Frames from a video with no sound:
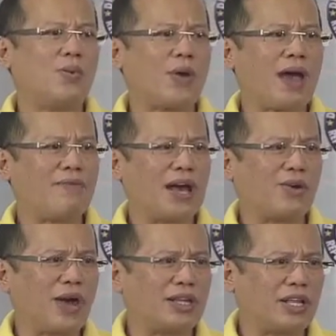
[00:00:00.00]
We have
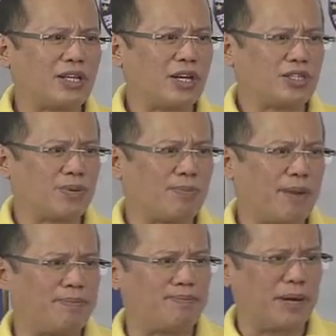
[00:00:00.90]
allocated larger
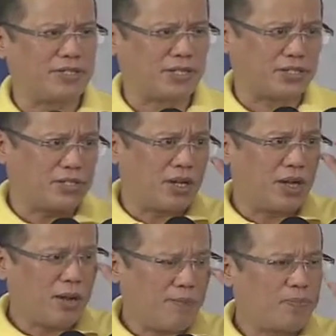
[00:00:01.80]
budgets
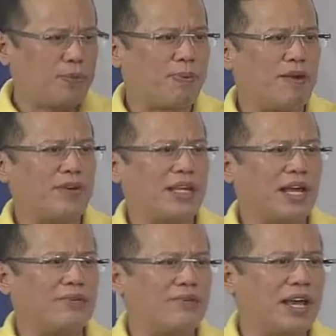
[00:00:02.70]
to poverty
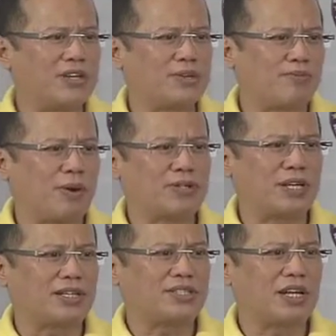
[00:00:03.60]
alleviation
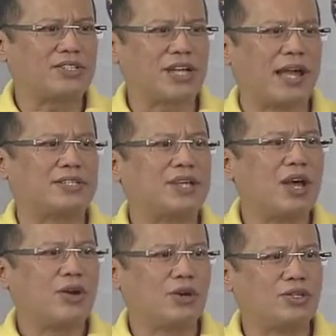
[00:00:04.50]
projects such as
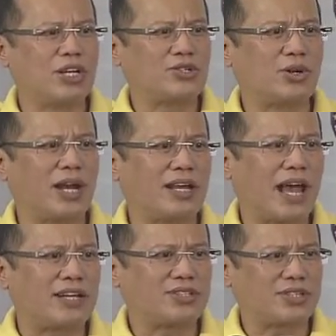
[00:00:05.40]
conditional
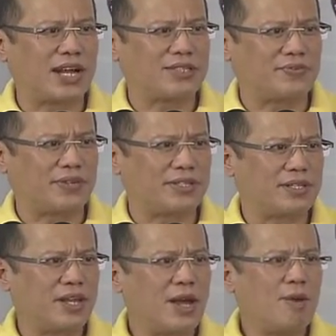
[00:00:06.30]
cash
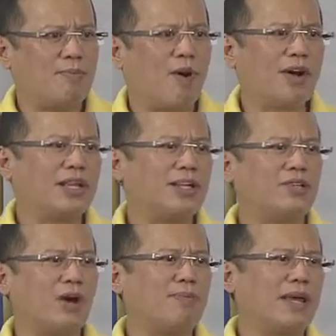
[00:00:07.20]
transfers, more than
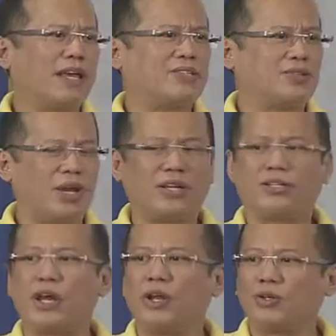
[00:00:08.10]
doubling its
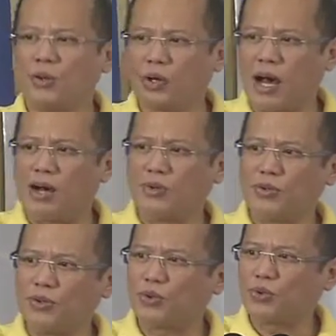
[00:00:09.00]
reach to
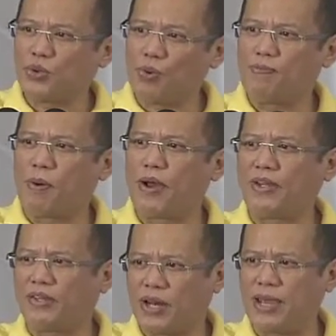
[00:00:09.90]
now
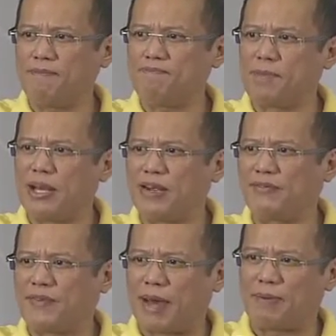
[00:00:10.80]
2.3
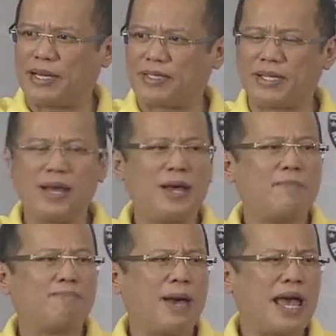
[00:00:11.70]
million families.
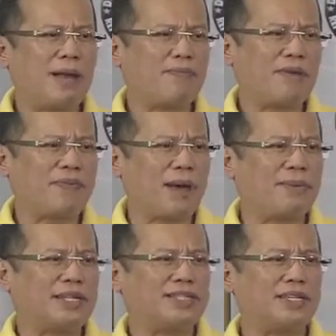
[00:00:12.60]
By helping
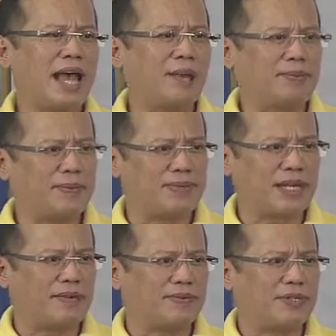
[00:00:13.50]
families help
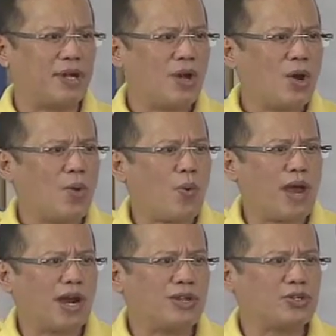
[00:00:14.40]
themselves,
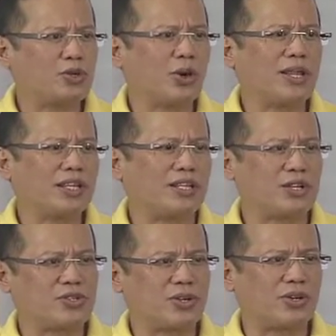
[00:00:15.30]
we are ensuring that
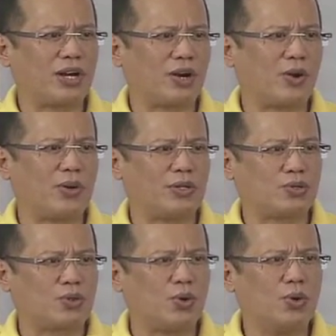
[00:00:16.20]
their children are going to
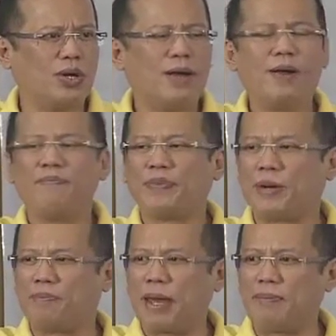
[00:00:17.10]
school,
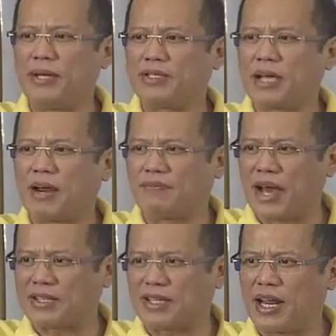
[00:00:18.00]
their babies are
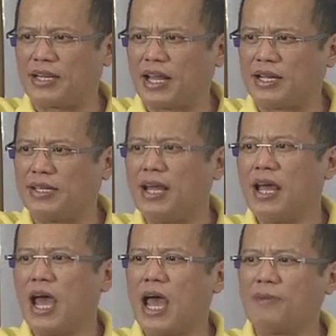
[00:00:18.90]
vaccinated,
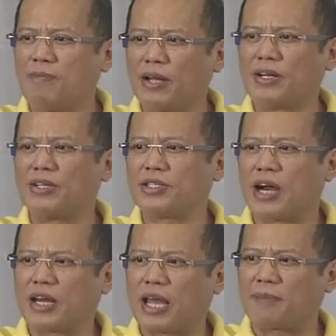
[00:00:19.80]
and mothers
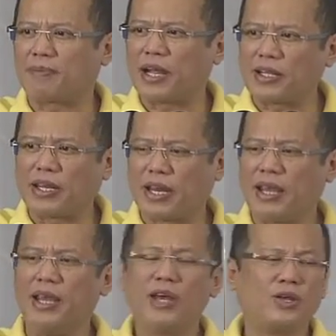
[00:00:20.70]
are kept
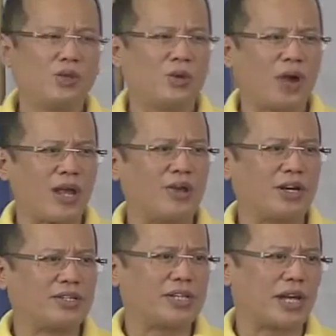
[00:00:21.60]
healthy through
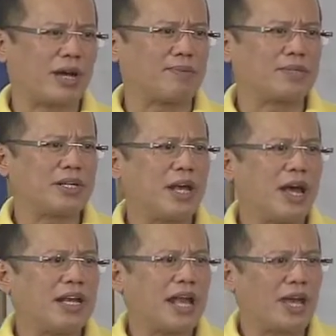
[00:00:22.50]
regular checkups.
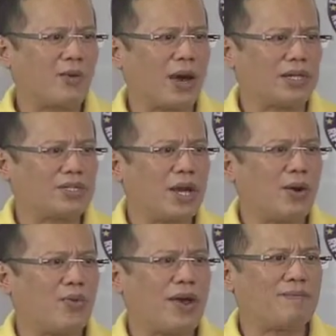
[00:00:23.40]
Likewise,
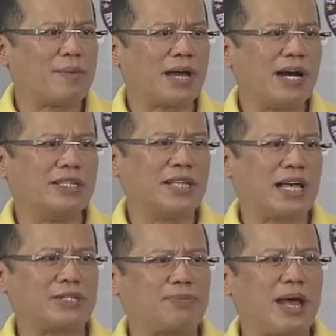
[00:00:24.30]
we have begun the
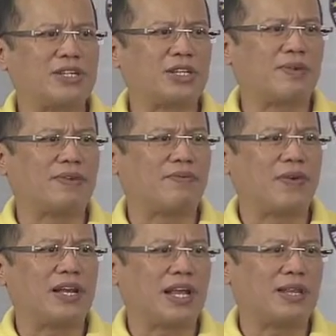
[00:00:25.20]
expansion of the
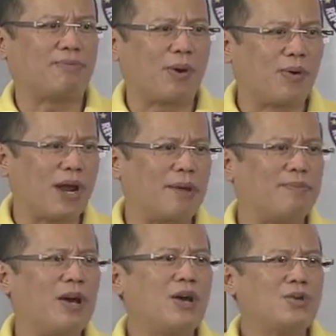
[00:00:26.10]
PhilHealth
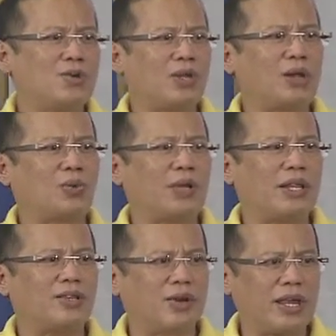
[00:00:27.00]
program so that
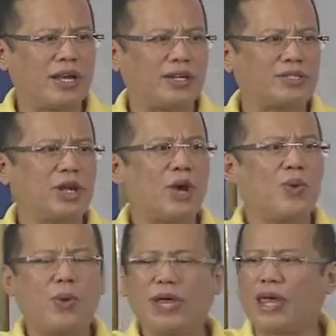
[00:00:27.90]
within 3 years,
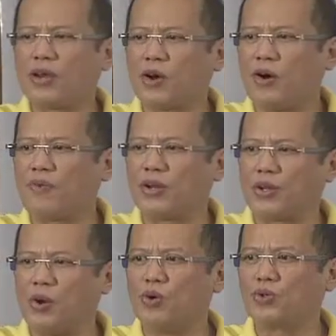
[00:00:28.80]
we can cover
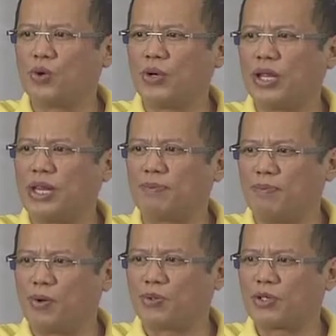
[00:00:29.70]
those who need it
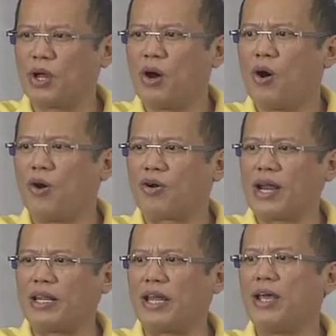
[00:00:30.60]
most.
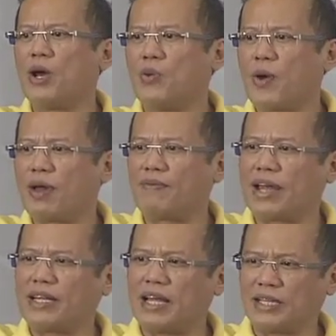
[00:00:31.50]
Already, we have
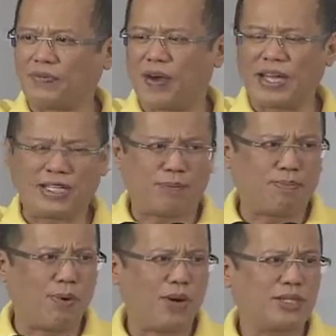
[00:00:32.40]
identified the
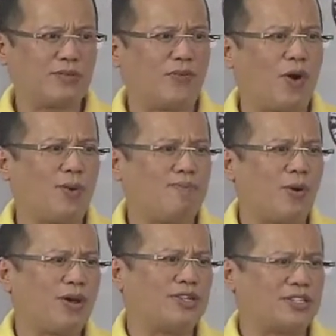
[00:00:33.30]
poorest
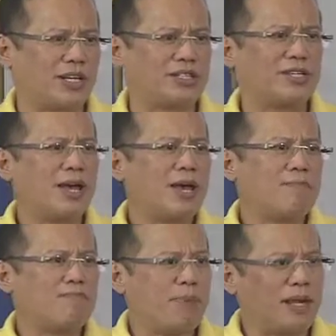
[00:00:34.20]
4.6
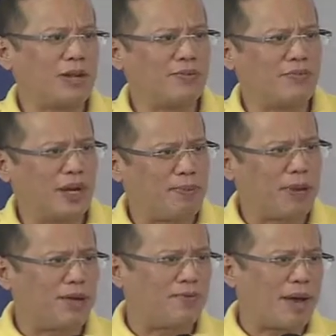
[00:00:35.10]
million
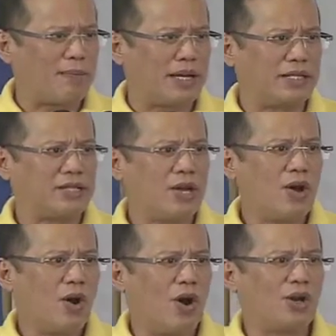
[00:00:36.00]
Filipino families,
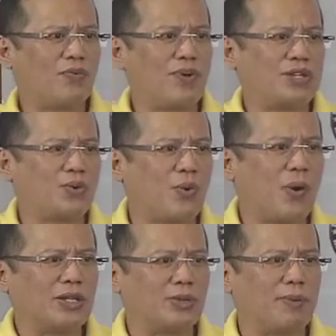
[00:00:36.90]
all of which we
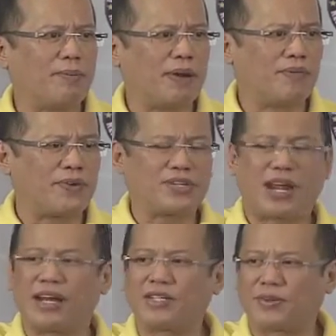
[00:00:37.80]
want to be
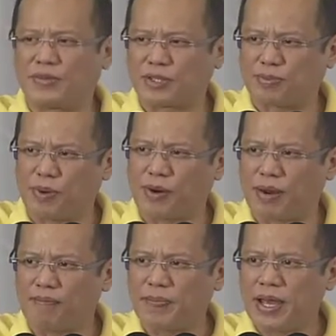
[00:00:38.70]
beneficiaries of this program.